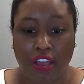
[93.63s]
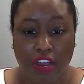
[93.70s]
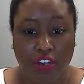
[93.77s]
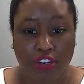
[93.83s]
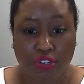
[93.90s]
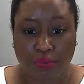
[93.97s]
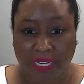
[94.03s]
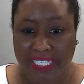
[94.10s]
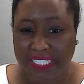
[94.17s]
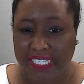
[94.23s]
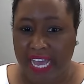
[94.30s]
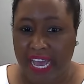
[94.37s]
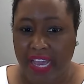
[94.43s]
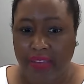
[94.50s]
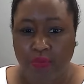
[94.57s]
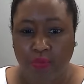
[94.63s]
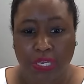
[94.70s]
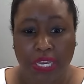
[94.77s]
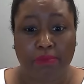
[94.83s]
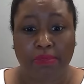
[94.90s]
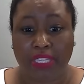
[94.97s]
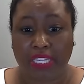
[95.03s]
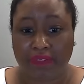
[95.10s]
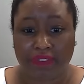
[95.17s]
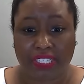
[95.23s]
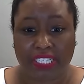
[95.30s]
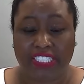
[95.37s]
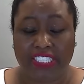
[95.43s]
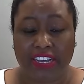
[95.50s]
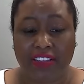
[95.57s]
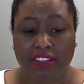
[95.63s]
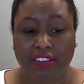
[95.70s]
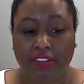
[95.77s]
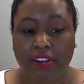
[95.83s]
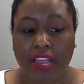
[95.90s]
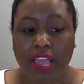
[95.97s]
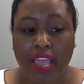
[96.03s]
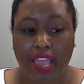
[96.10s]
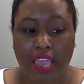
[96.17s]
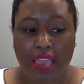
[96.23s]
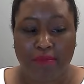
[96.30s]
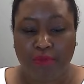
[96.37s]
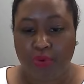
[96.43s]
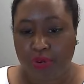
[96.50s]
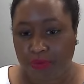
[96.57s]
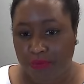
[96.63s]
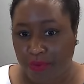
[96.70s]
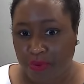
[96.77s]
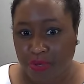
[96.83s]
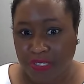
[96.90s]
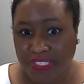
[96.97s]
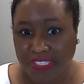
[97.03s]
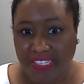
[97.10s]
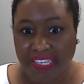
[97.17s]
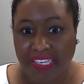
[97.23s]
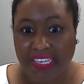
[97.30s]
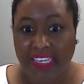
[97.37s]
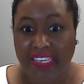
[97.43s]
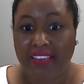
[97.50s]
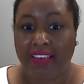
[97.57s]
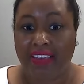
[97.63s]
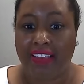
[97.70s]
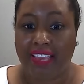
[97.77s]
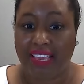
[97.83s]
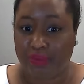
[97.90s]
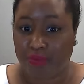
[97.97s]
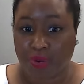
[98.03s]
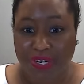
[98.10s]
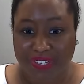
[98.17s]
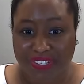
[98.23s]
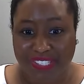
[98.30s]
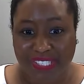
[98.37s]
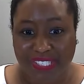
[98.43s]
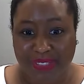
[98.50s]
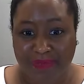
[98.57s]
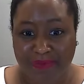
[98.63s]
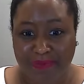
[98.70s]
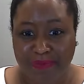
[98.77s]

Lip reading: a great time, we uplift each other, and more importantly, it works.